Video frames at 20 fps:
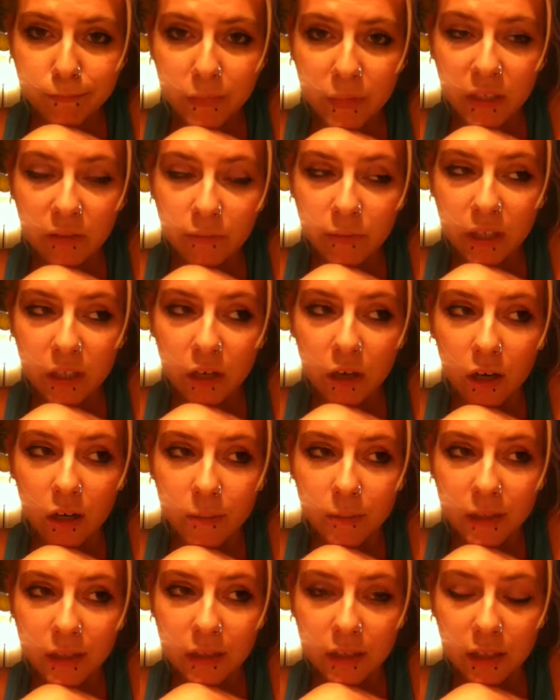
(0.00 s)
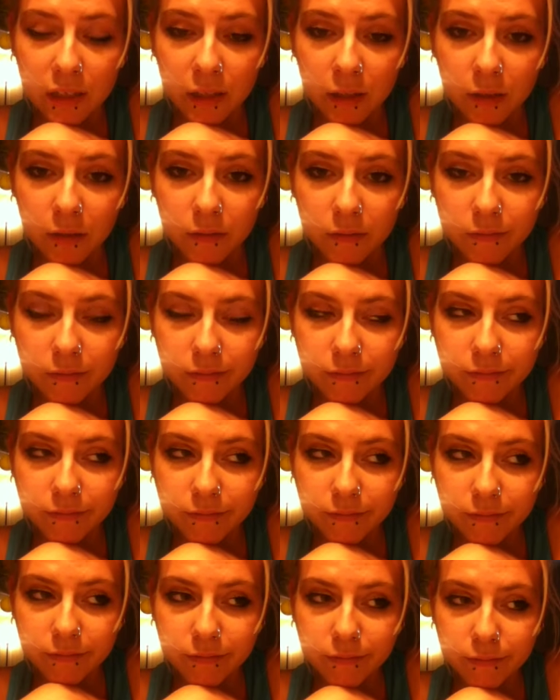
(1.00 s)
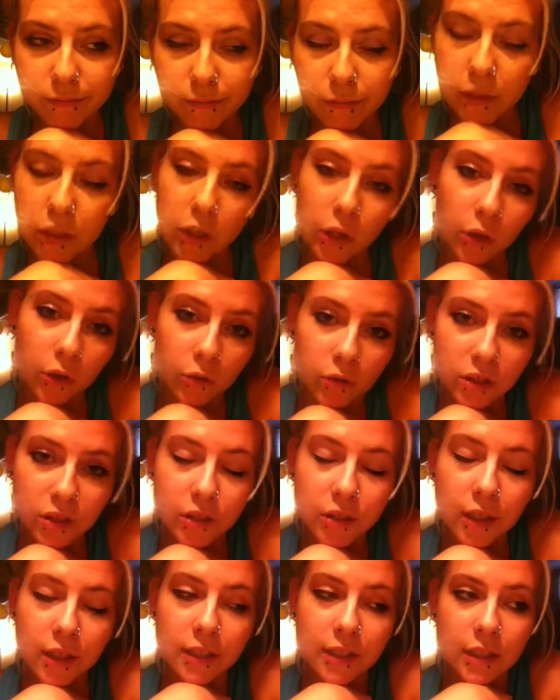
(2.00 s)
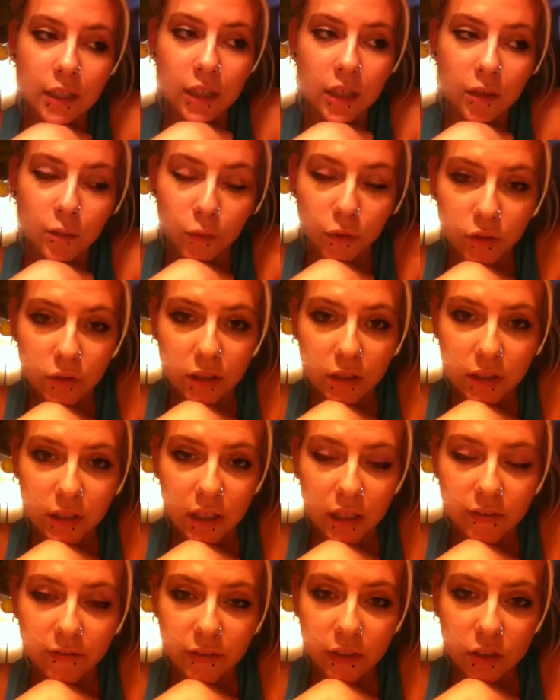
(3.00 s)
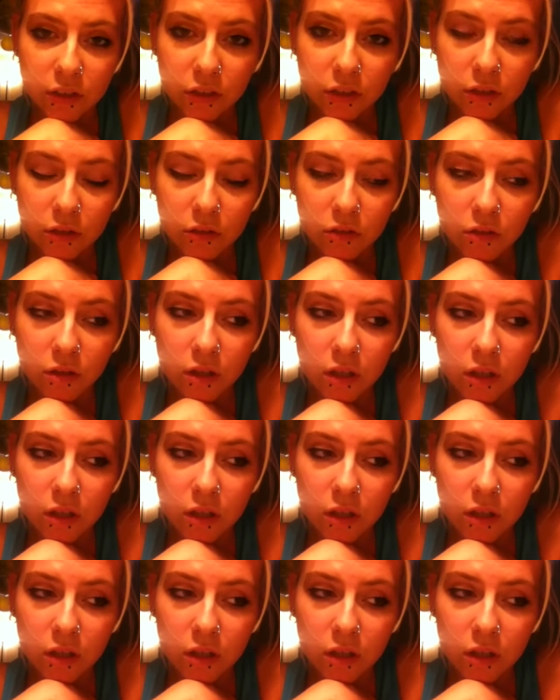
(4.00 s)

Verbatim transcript: Leave me a comment letting me know what you guys think about this kind of issue